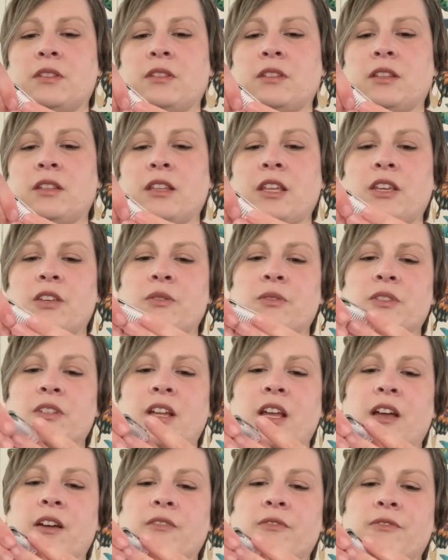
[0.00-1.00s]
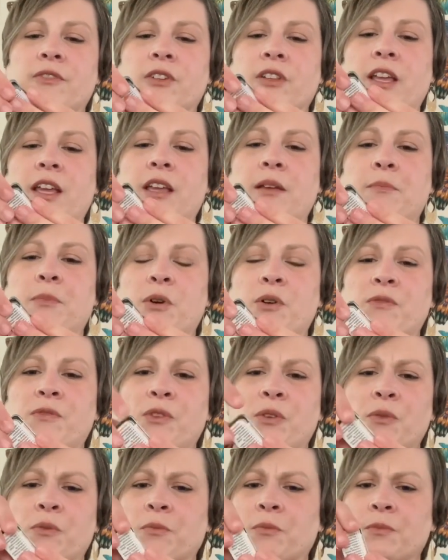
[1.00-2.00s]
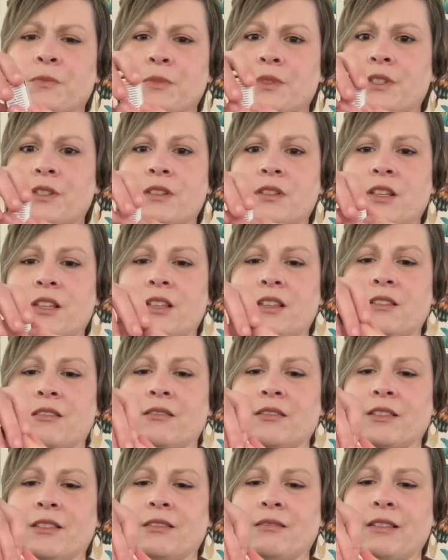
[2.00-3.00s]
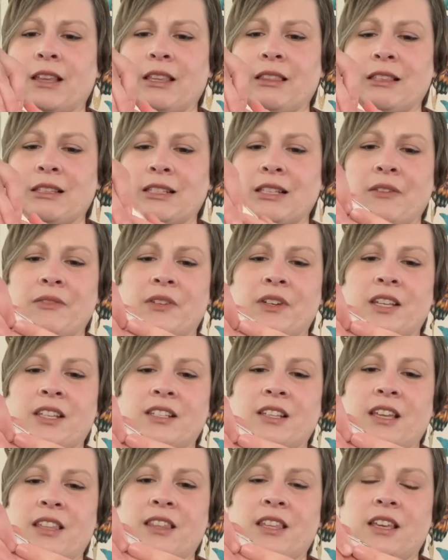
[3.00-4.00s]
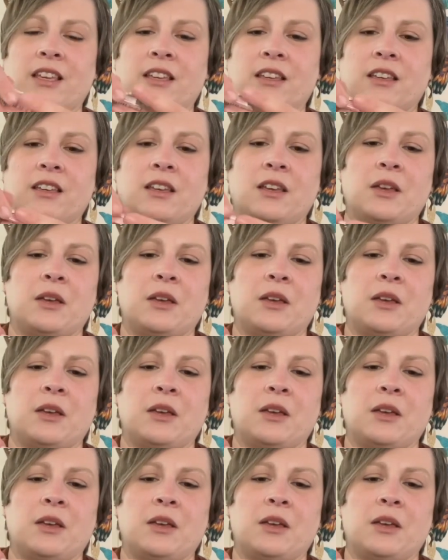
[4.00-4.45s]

that they used to have for like perfumes in like the 70s, I think.